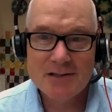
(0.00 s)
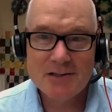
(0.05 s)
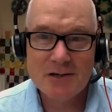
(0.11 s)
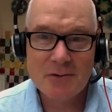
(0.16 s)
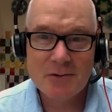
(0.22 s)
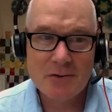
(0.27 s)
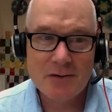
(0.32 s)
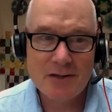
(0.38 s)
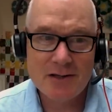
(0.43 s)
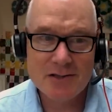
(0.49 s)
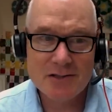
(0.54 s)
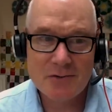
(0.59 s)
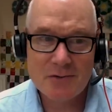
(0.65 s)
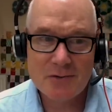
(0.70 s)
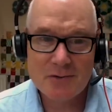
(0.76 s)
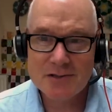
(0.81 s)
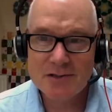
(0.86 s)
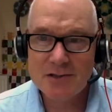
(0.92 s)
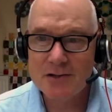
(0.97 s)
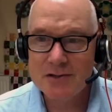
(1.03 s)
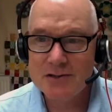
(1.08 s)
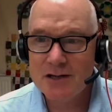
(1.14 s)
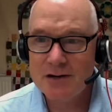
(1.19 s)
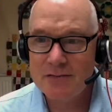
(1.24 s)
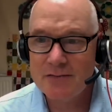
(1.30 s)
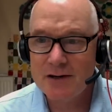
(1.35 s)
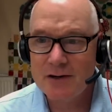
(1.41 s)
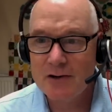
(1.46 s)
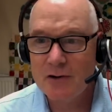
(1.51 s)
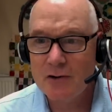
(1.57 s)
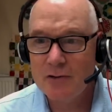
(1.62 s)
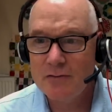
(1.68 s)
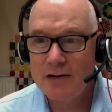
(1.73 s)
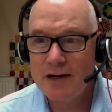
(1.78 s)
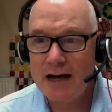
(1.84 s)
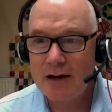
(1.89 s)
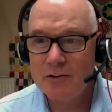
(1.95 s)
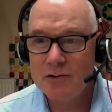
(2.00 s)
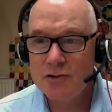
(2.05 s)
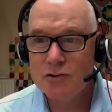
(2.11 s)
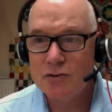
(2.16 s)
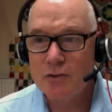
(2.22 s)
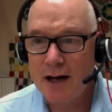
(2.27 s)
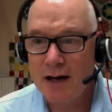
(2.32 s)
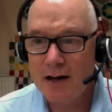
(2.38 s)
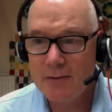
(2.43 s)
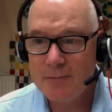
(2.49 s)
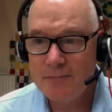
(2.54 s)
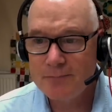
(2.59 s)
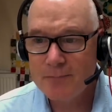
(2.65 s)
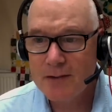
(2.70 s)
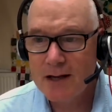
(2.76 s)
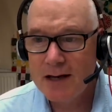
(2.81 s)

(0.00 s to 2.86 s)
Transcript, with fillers: So these are the results of the COVID out trial.